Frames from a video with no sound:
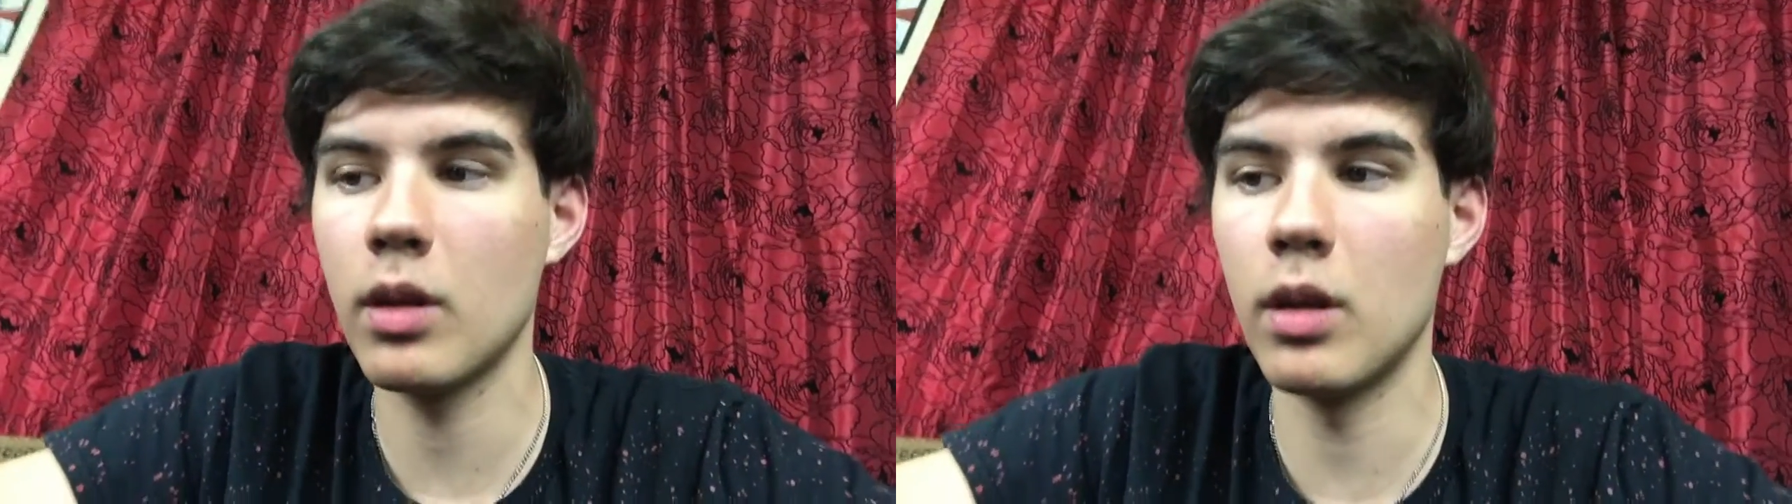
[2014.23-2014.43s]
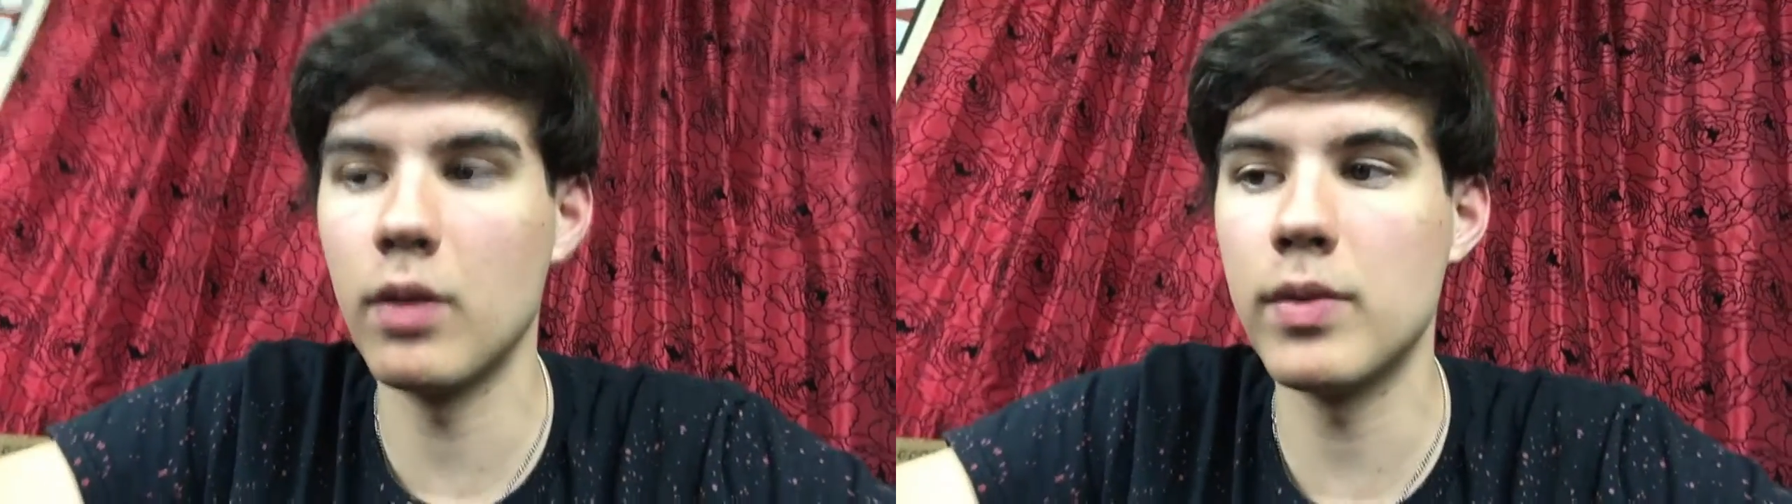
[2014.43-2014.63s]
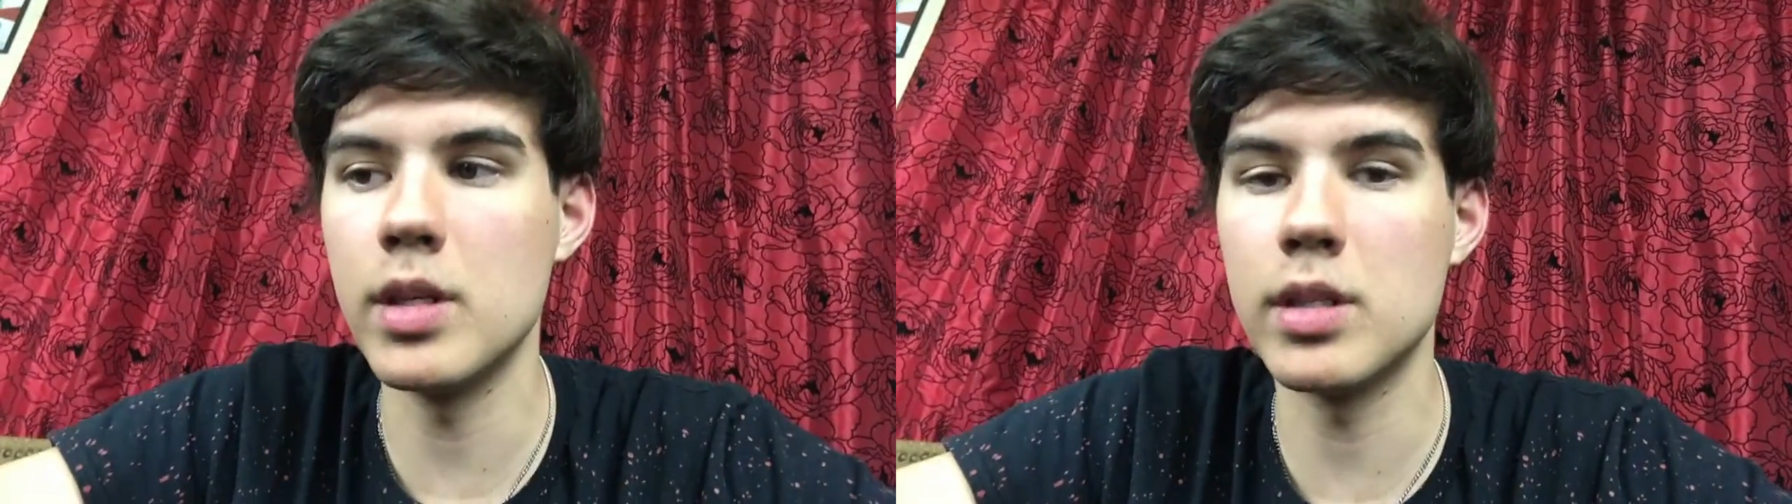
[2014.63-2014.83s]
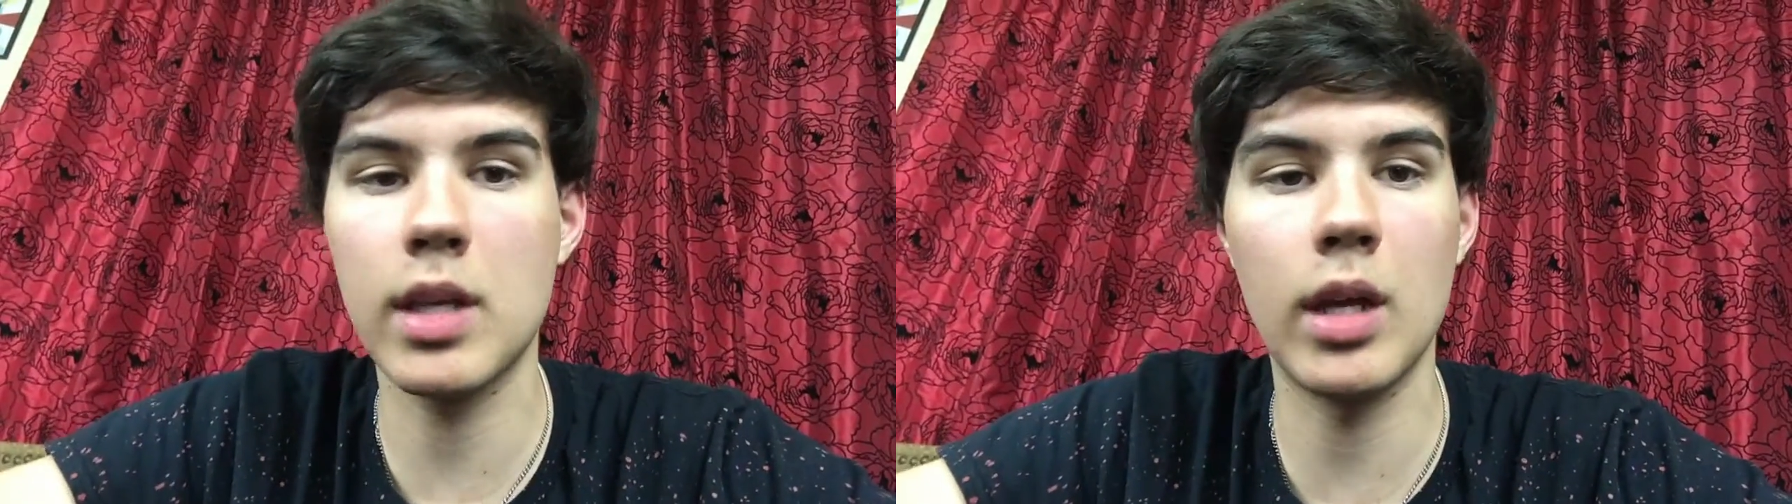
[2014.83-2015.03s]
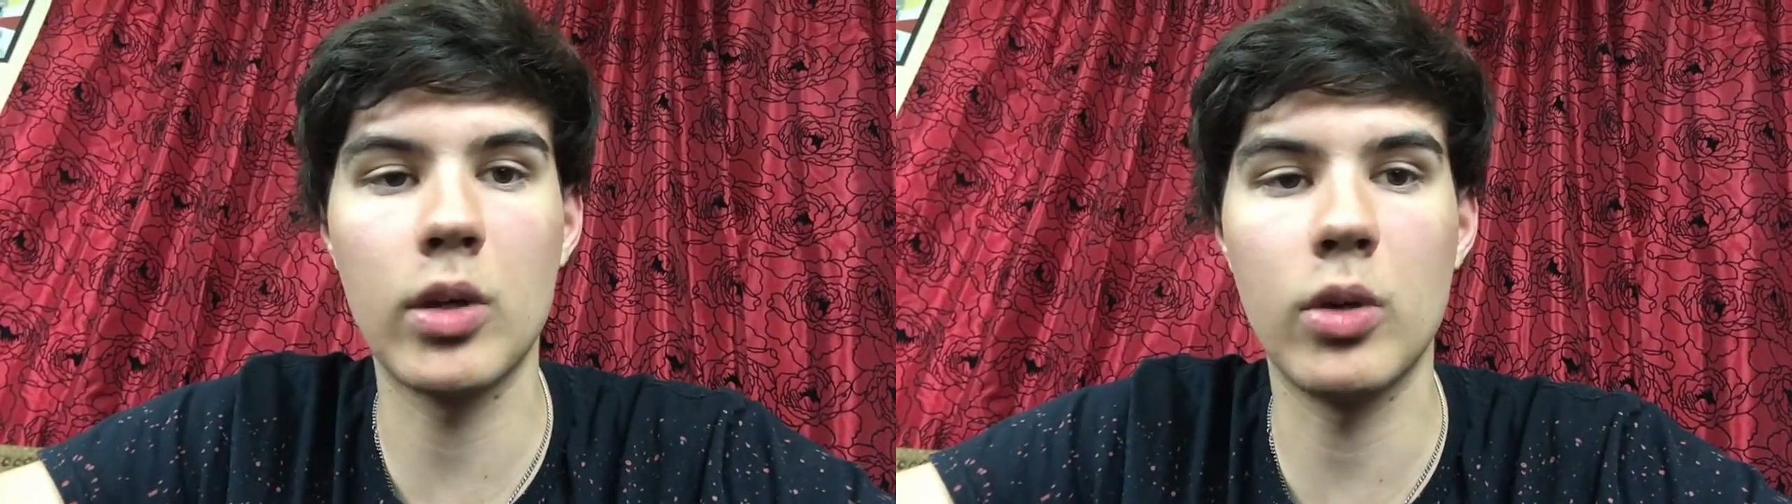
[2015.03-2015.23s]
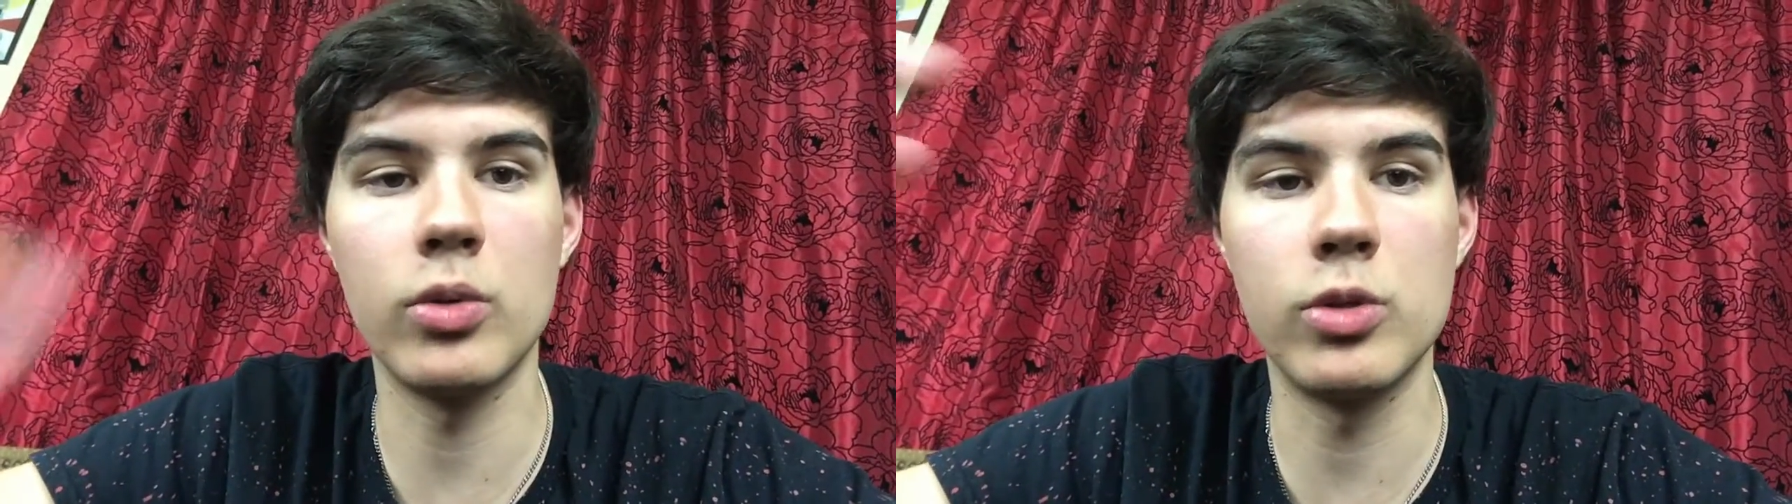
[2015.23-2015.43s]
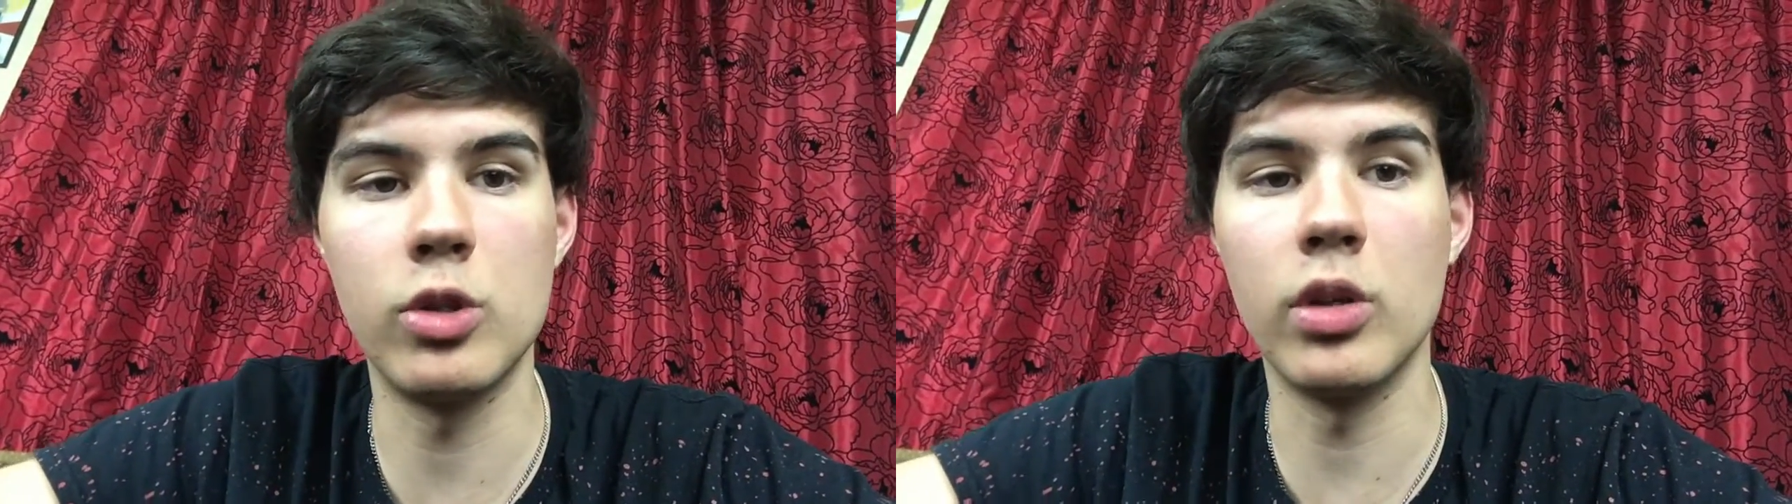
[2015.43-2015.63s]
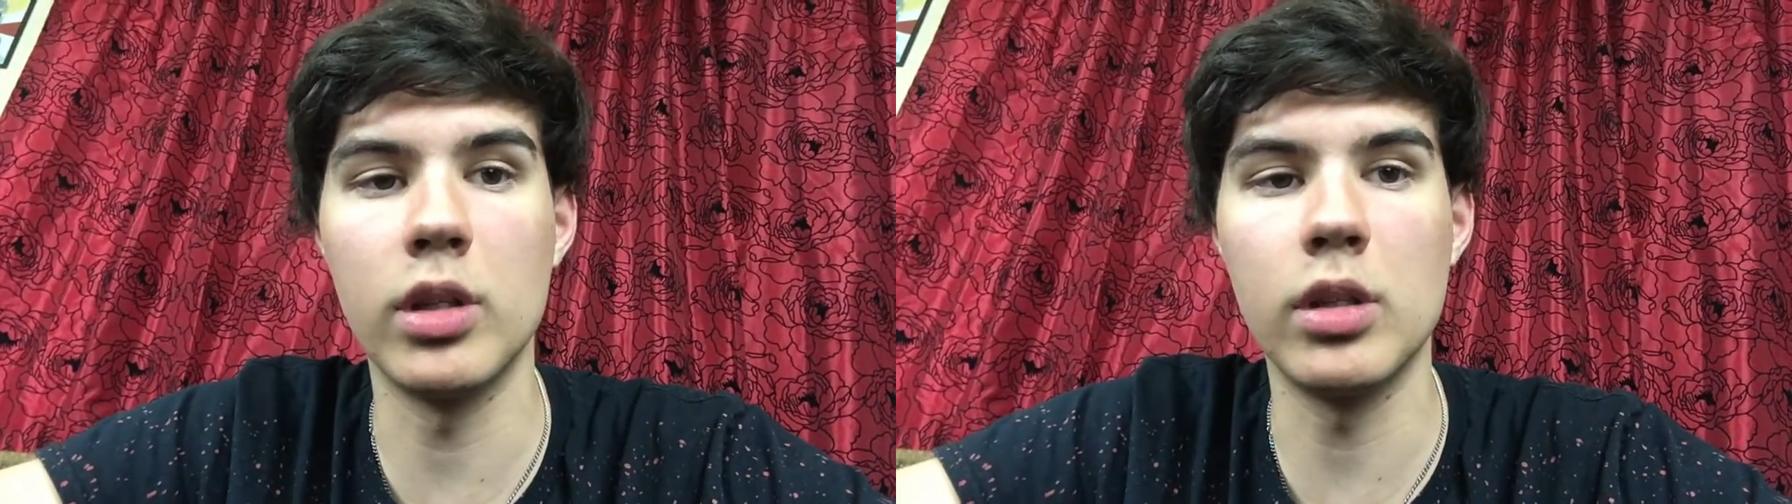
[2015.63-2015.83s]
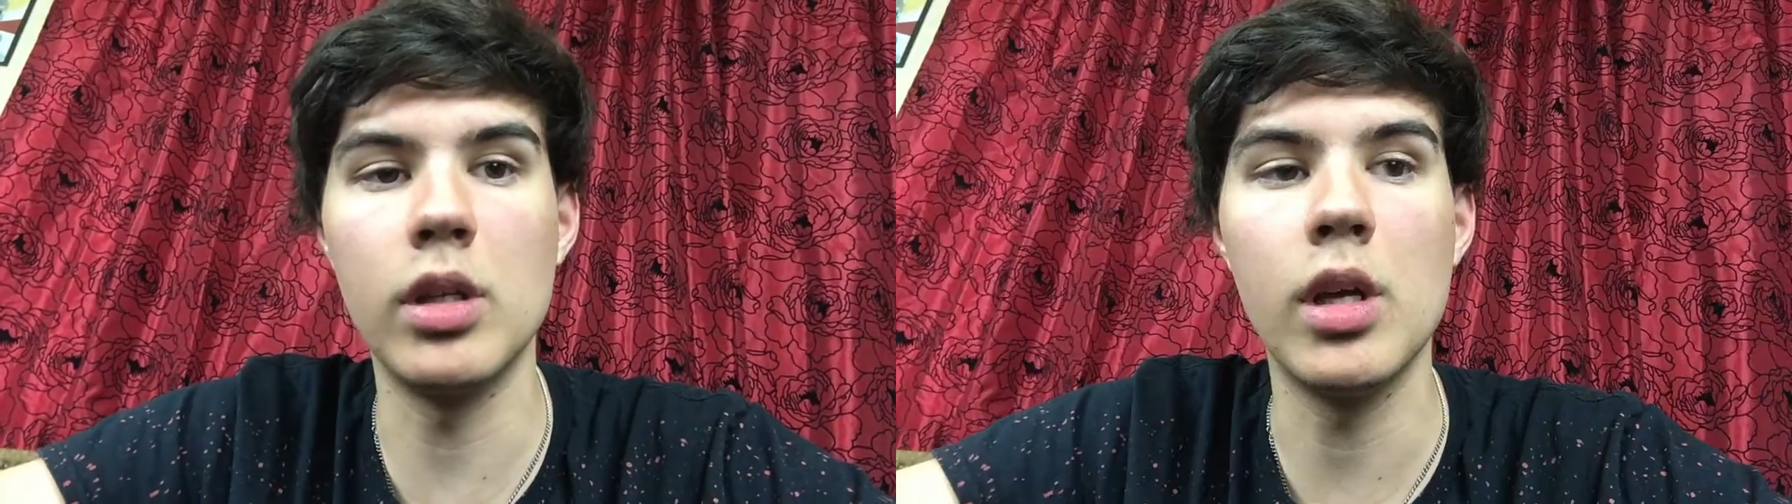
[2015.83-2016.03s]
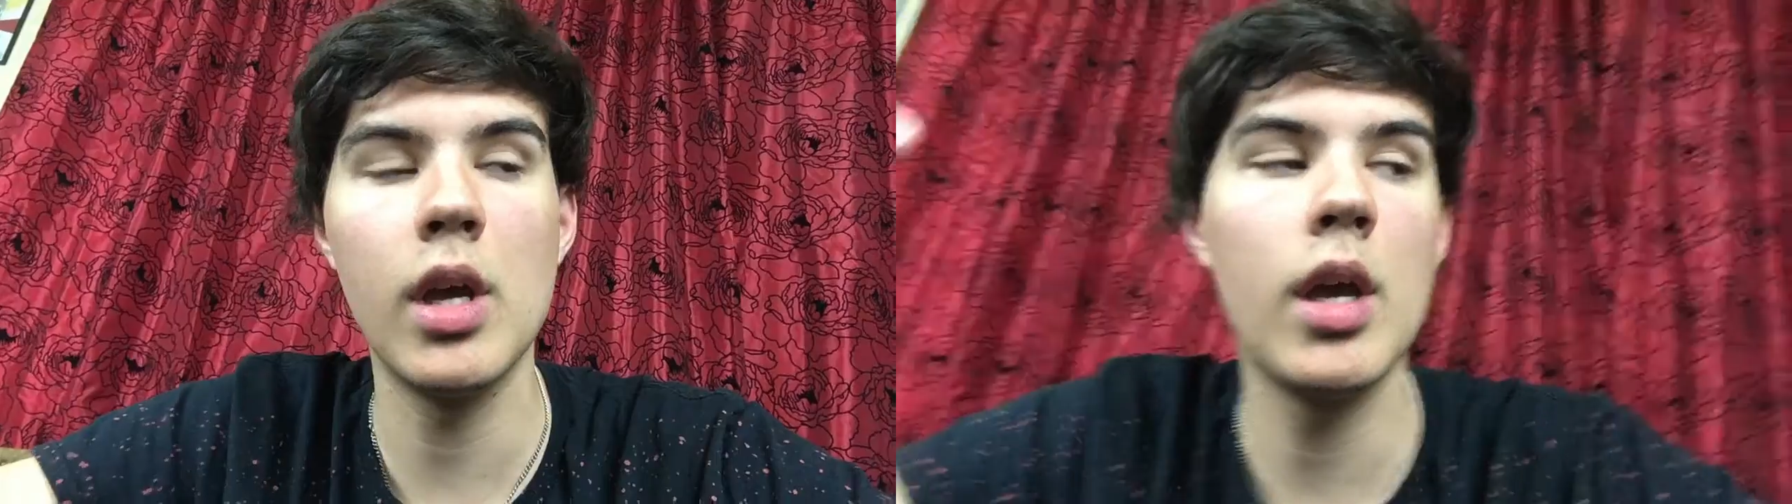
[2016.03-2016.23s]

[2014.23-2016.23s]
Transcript: of the scan codes during the